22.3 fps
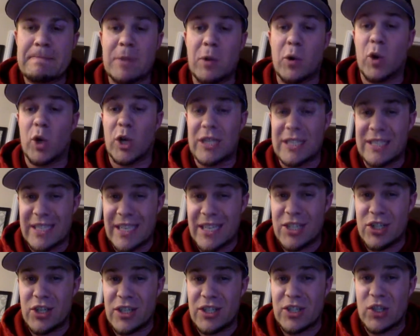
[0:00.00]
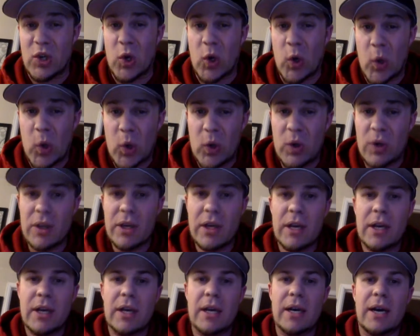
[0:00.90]
organization as a whole.
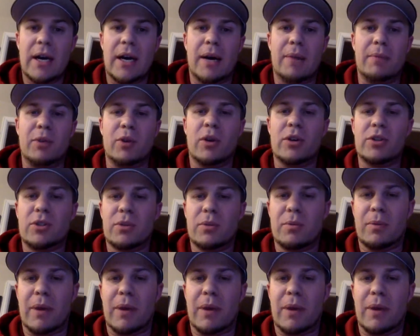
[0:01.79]
You also